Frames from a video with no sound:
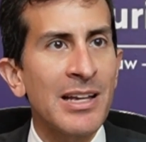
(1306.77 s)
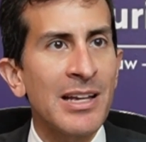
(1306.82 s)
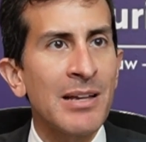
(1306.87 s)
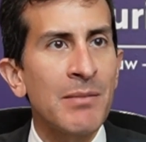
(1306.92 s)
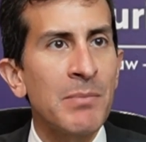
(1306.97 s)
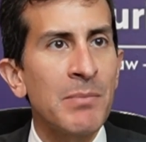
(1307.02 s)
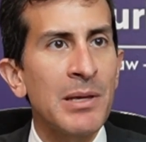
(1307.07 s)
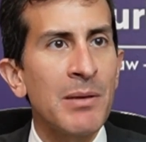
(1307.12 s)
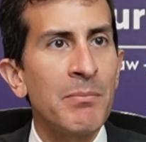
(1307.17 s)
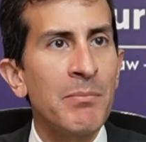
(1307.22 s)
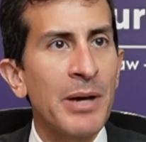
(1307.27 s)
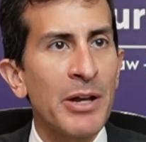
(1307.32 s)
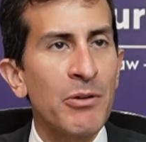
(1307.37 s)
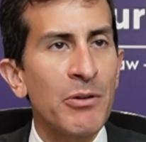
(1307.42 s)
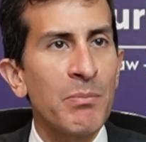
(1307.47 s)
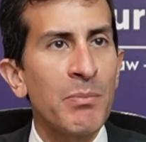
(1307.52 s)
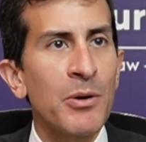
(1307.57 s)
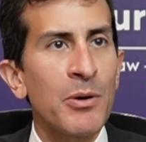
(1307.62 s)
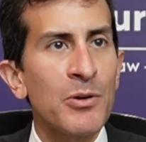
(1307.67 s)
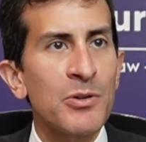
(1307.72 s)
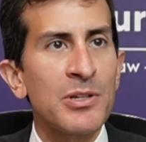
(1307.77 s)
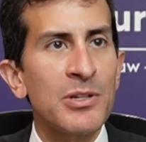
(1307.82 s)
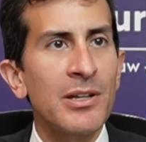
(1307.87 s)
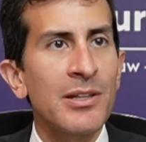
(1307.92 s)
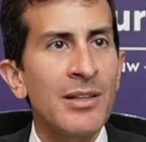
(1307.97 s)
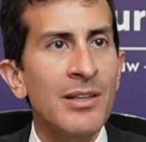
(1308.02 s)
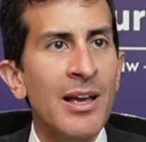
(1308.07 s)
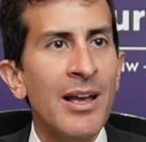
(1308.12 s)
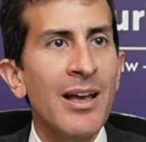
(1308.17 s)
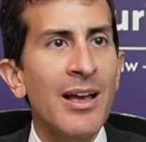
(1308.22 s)
I can be a better
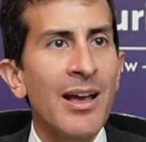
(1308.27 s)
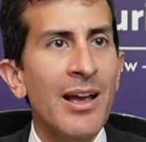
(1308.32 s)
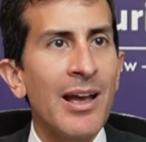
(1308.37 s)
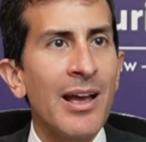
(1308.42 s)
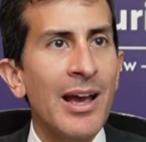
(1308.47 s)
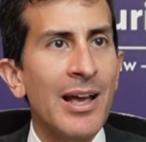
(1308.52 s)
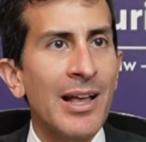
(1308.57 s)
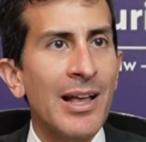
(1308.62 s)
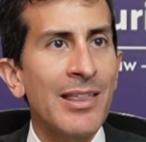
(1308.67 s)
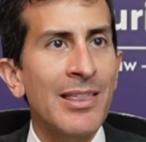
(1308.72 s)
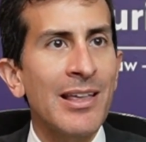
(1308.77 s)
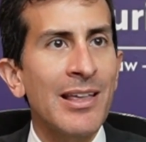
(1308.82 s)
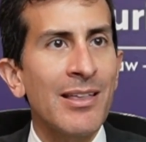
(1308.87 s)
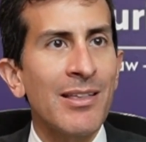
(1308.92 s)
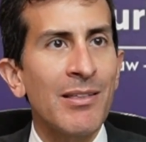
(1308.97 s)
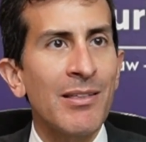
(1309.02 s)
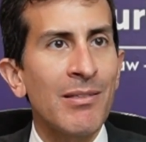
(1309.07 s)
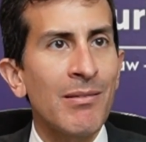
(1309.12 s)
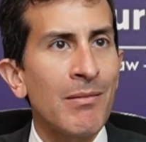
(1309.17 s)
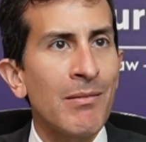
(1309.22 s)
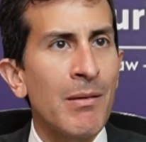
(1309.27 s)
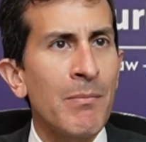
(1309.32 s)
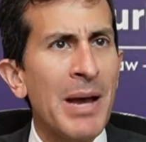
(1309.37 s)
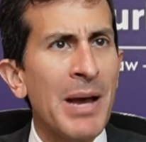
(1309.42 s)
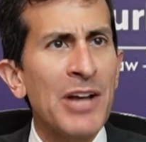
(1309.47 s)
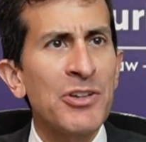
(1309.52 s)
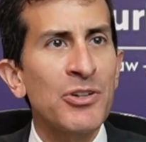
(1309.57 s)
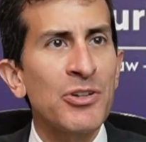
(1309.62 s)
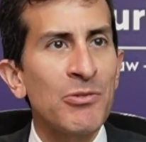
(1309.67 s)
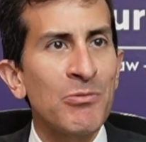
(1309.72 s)
person. And I think,
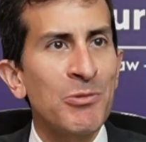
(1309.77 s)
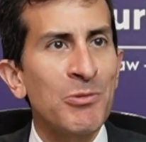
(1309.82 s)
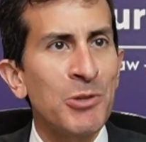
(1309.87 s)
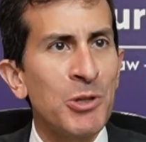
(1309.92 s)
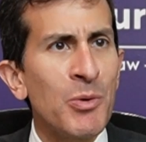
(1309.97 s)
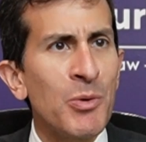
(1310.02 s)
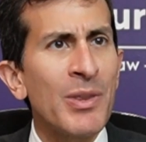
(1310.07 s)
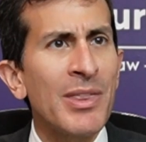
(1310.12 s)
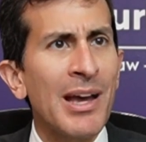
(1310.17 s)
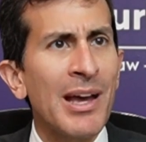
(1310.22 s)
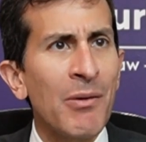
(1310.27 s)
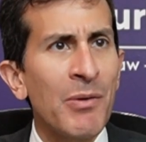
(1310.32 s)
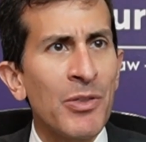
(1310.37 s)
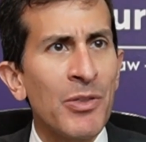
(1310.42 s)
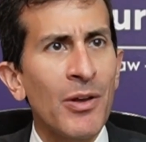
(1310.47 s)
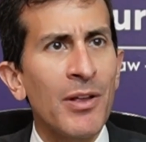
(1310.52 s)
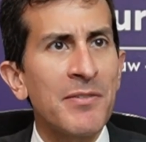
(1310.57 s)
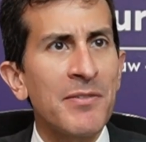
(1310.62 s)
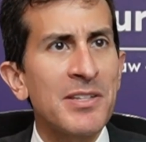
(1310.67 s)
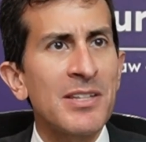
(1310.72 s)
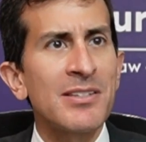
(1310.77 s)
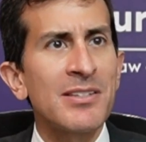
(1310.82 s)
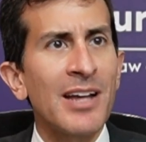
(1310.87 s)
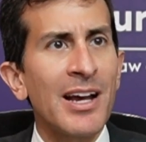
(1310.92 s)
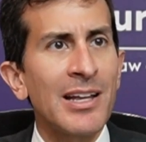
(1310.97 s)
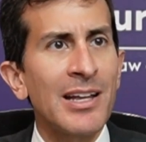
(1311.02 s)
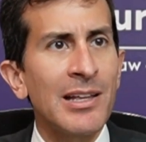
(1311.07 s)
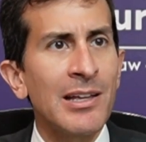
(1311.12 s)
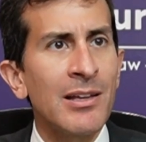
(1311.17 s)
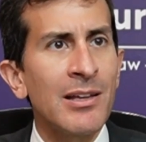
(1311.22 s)
imagine doing that with all of
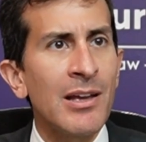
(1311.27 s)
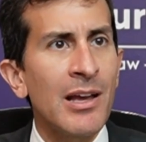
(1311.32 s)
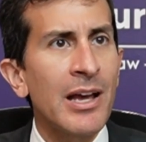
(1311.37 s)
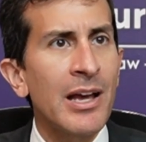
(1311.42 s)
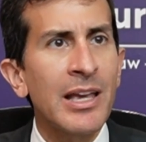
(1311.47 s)
society.